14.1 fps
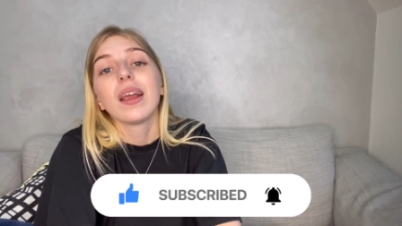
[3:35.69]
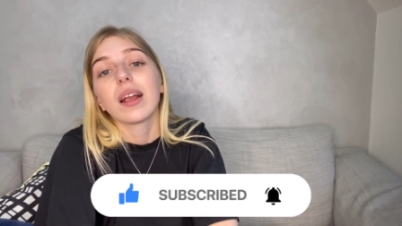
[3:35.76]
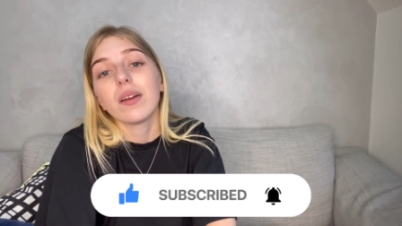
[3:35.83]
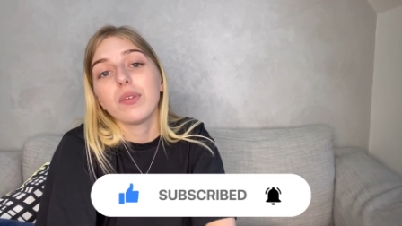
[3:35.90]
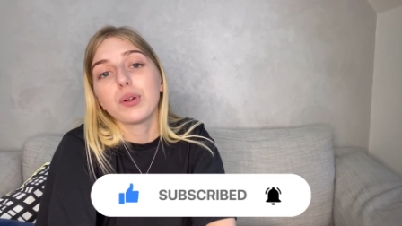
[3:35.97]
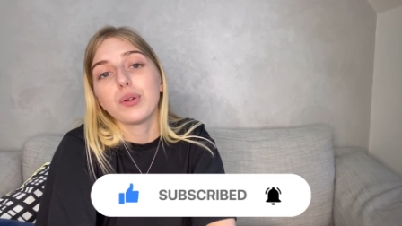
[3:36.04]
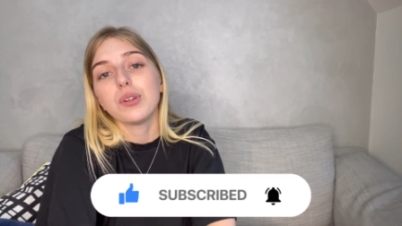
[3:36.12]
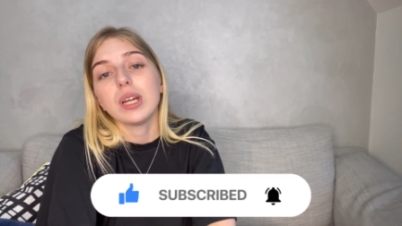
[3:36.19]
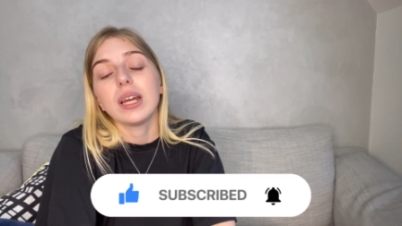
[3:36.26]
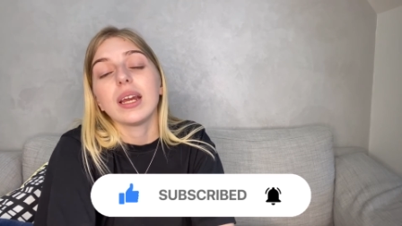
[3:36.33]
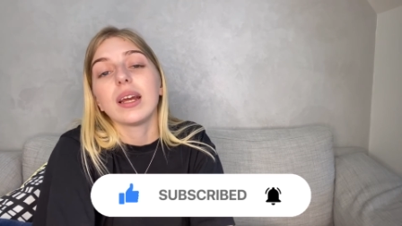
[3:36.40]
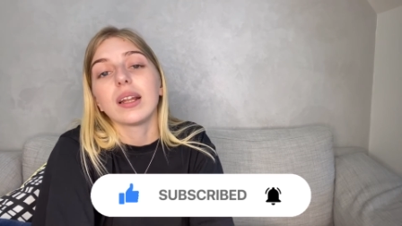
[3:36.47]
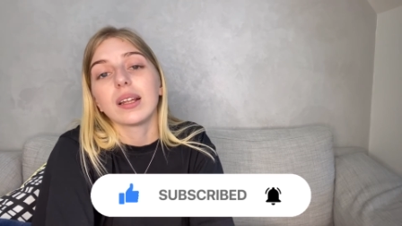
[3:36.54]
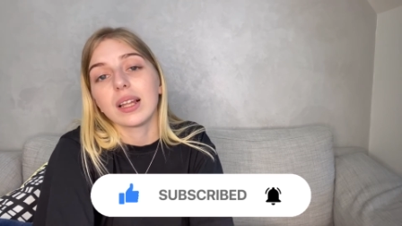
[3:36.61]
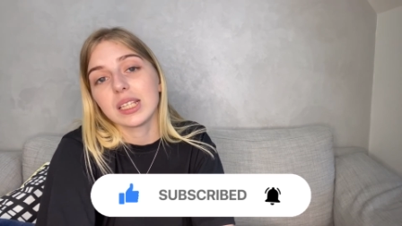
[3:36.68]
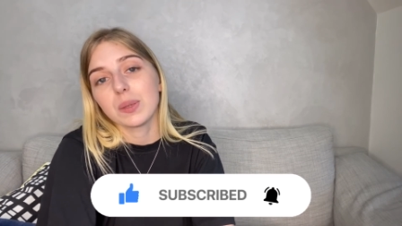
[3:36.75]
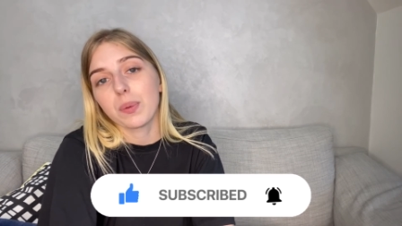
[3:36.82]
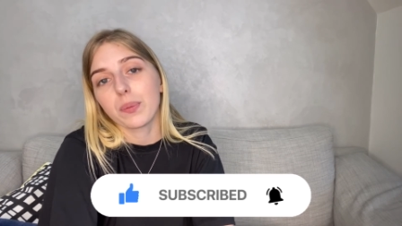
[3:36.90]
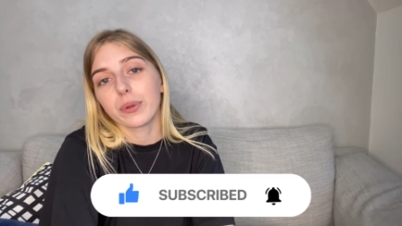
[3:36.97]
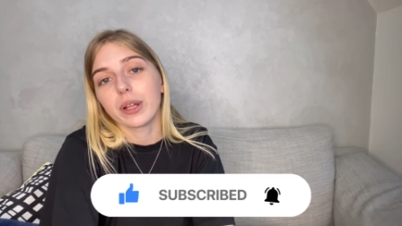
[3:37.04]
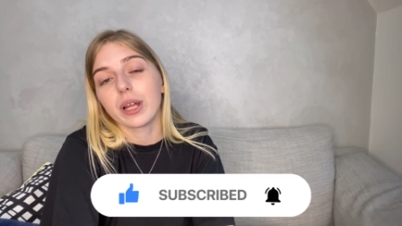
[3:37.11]
Have a good day and let the
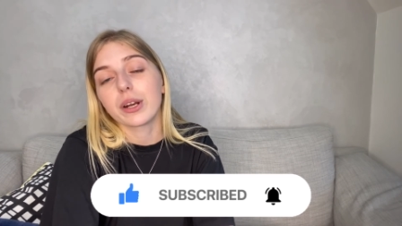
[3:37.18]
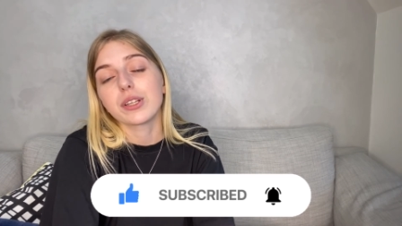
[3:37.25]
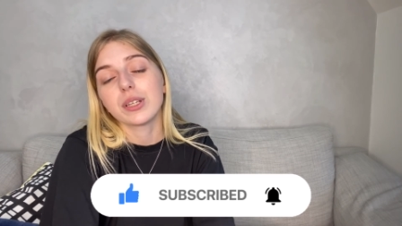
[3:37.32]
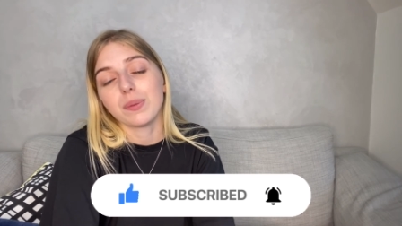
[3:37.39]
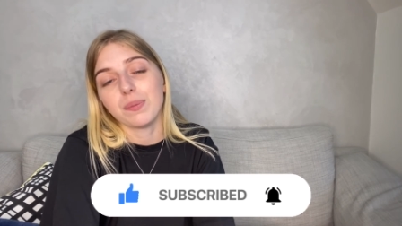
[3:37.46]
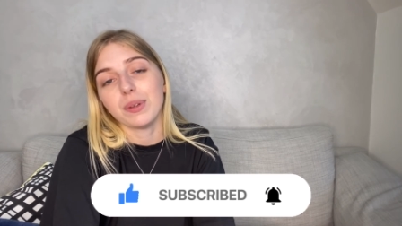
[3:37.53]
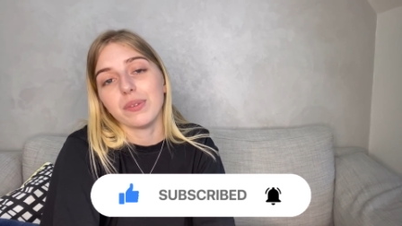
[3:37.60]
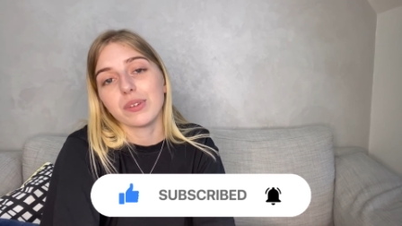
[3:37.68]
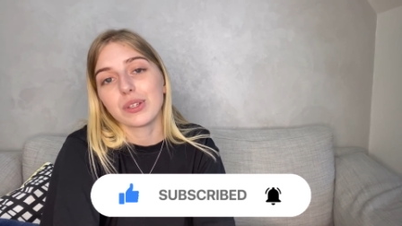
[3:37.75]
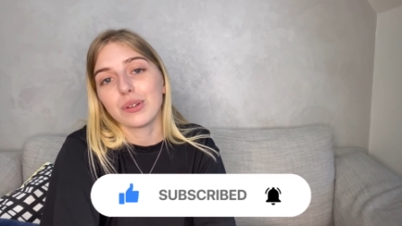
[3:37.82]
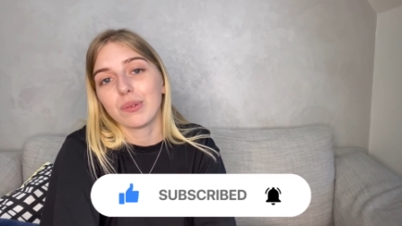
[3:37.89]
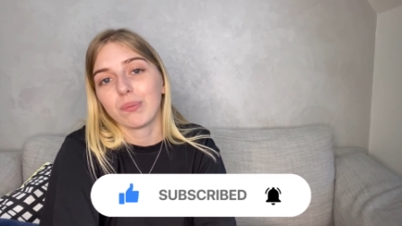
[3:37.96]
popularity be with